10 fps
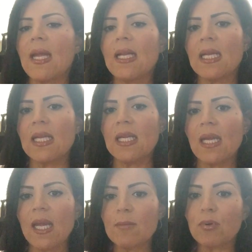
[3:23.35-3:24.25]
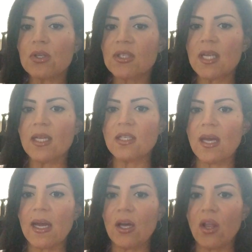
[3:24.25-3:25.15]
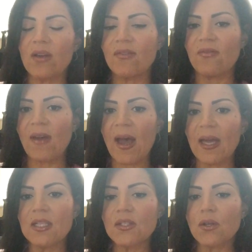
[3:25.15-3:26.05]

88 percentile of fat.